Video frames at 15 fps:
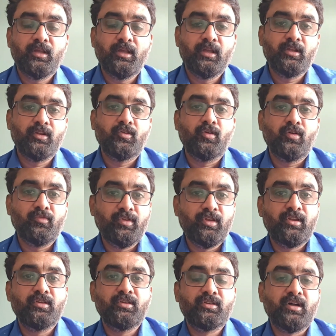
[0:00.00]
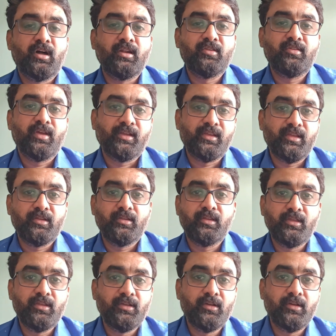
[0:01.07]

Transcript: and we start tracking the